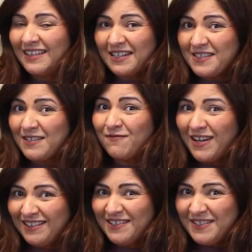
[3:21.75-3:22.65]
That's the
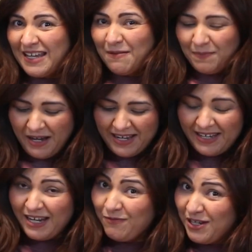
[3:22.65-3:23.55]
final step. I
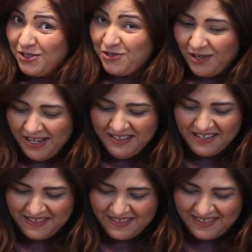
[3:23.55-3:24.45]
can't wait to try
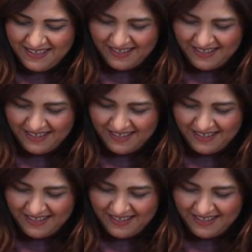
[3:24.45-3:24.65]
this.